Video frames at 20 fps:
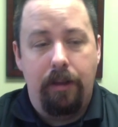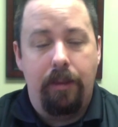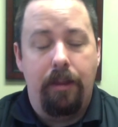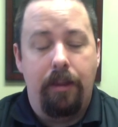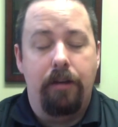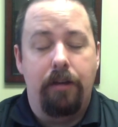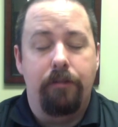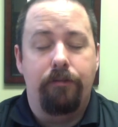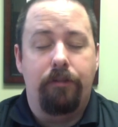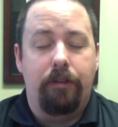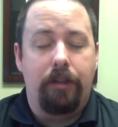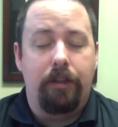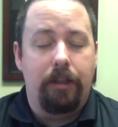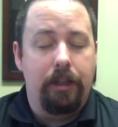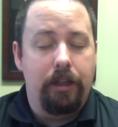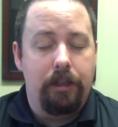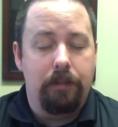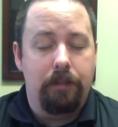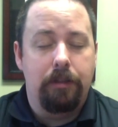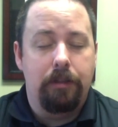that have
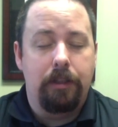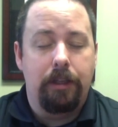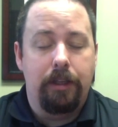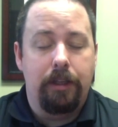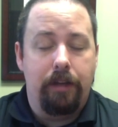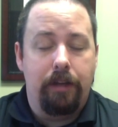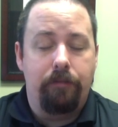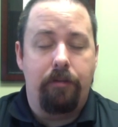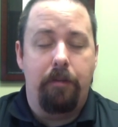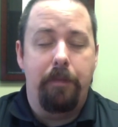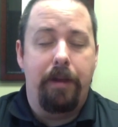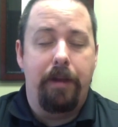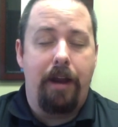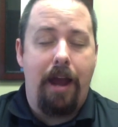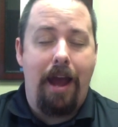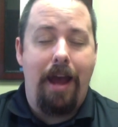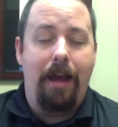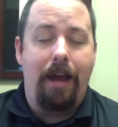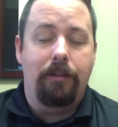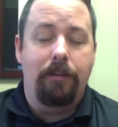literally never been
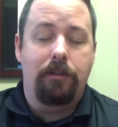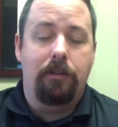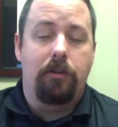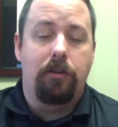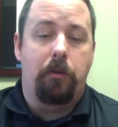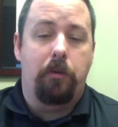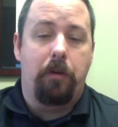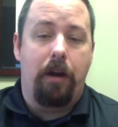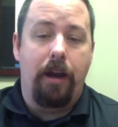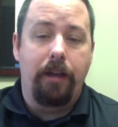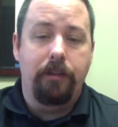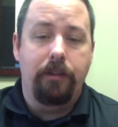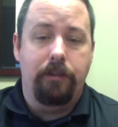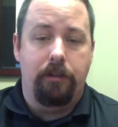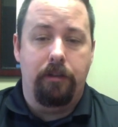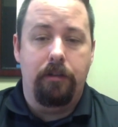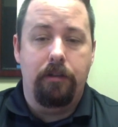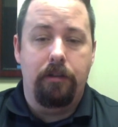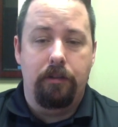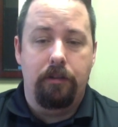asked or
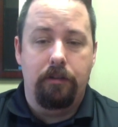answered.